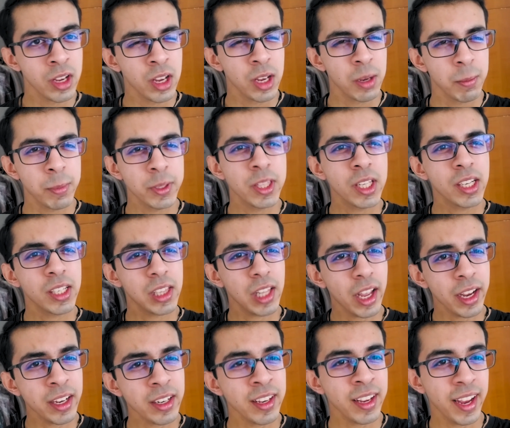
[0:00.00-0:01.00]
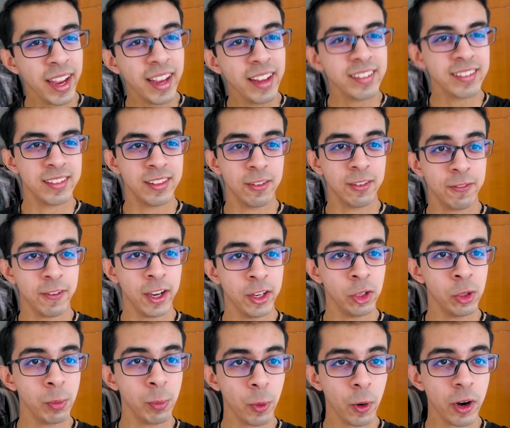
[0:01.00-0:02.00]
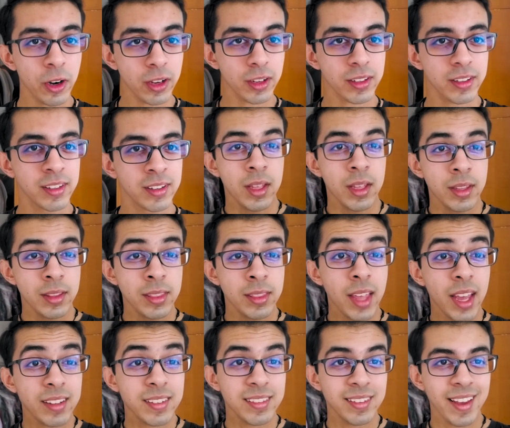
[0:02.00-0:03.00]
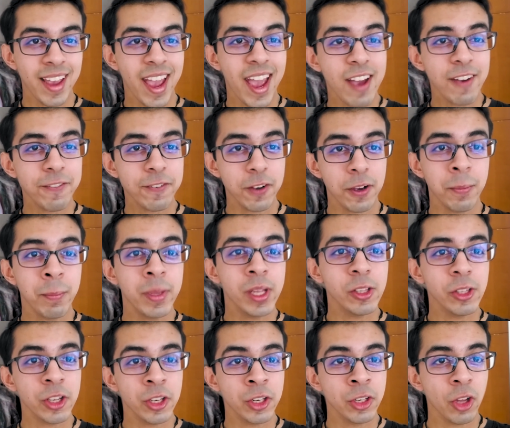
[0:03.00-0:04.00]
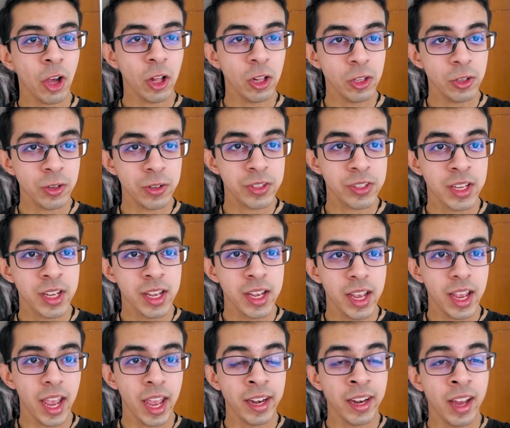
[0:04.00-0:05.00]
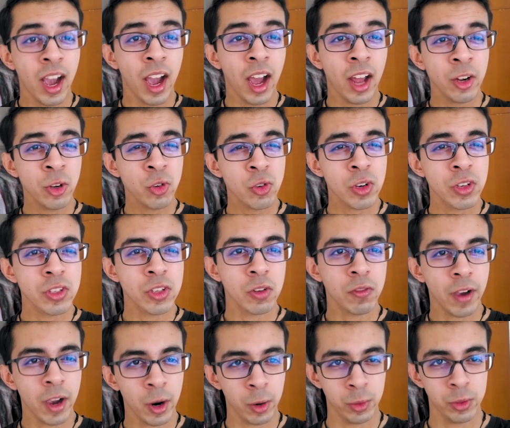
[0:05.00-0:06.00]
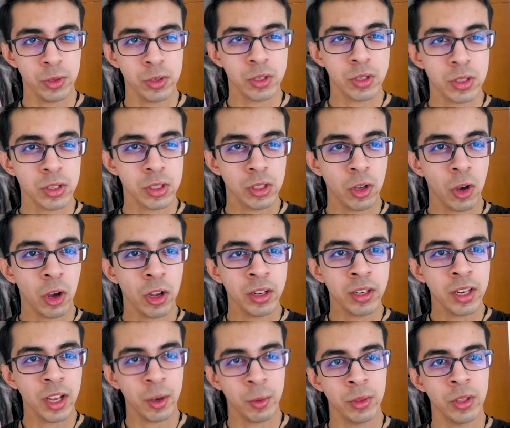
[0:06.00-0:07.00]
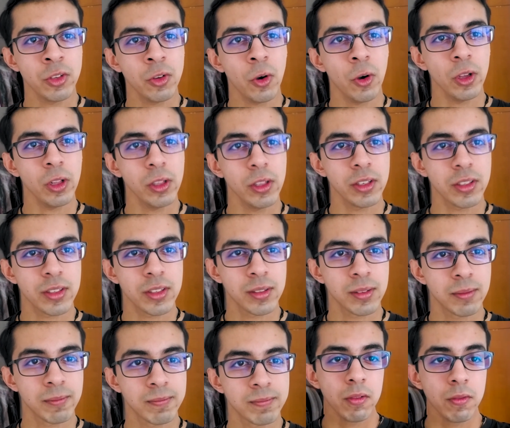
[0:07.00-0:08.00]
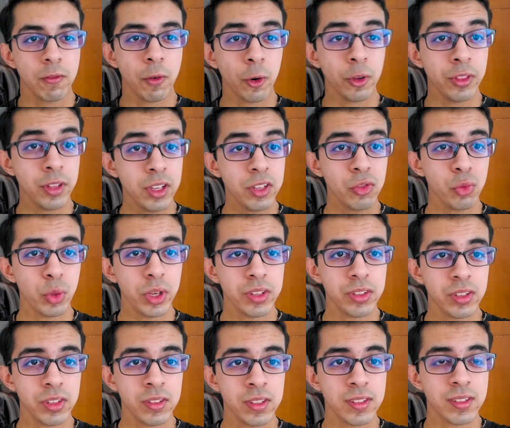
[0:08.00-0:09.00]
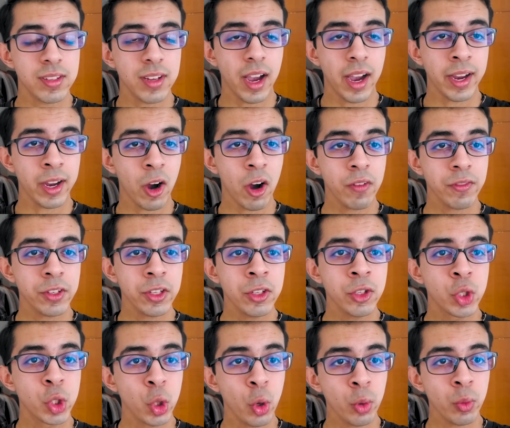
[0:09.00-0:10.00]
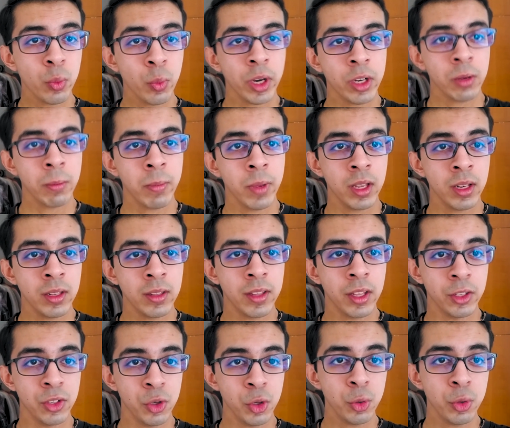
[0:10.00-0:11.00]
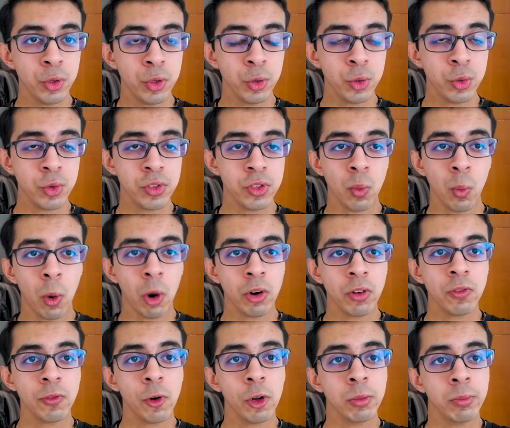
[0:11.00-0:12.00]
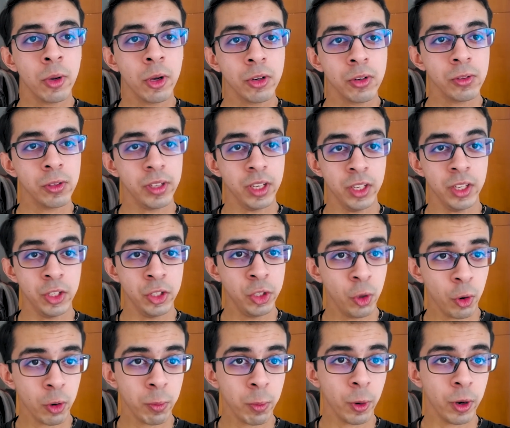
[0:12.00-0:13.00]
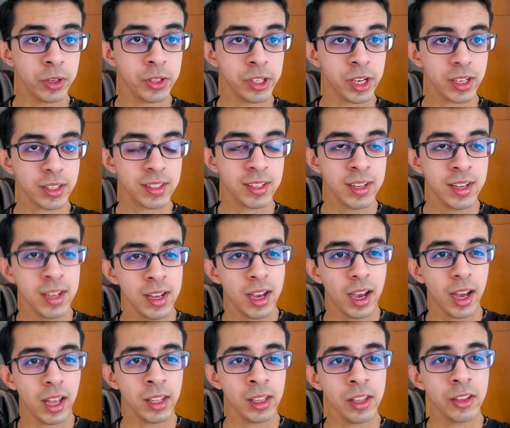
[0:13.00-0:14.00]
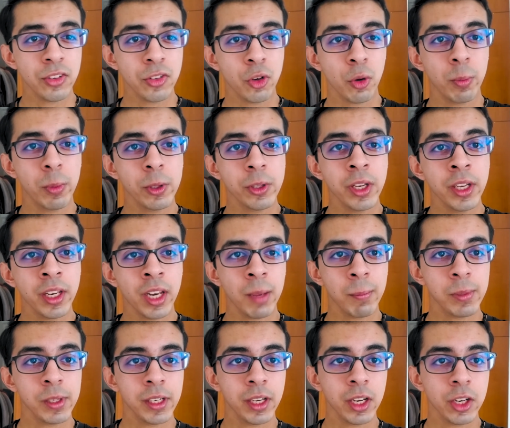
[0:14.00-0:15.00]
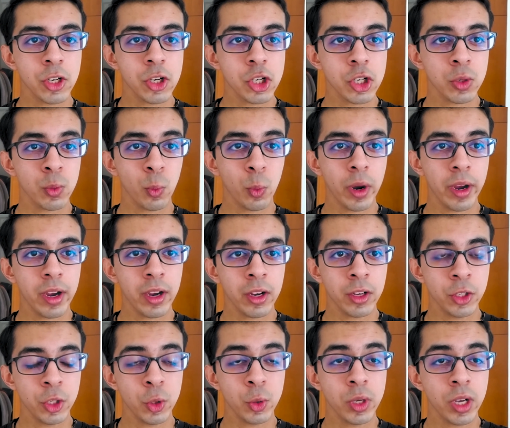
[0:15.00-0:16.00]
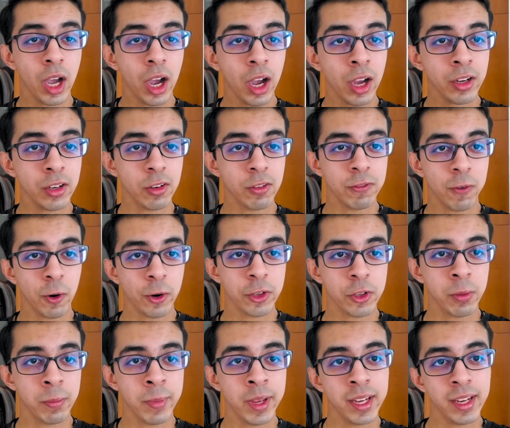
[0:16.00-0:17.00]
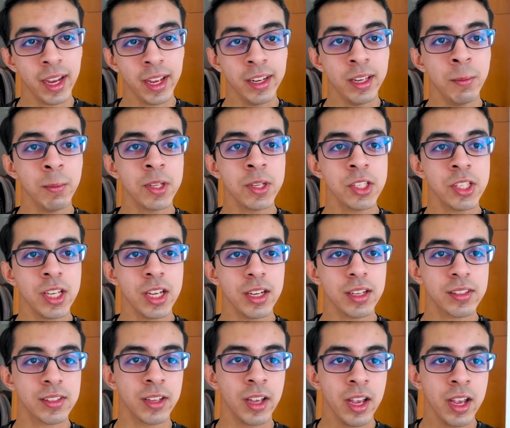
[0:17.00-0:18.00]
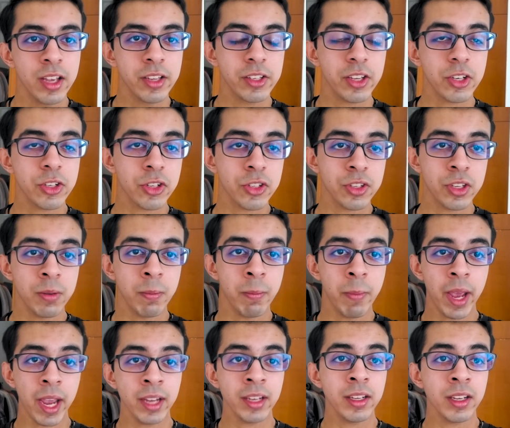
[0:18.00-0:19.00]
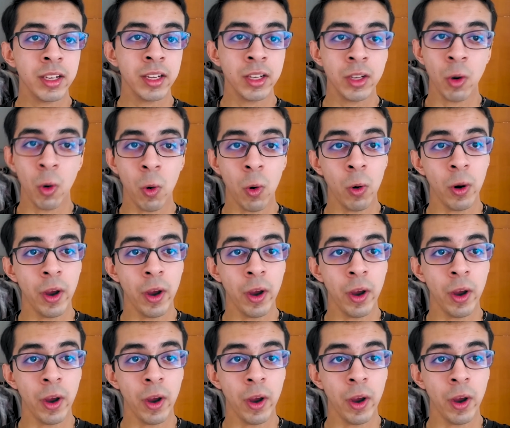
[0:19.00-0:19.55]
but the client hates the final product? That's $500,000 and hundreds of hours gone down the toilet. For these reasons, I often don't recommend that you use the waterfall model in your project unless you're building an application where you can't afford to make any mistakes, such as in banking or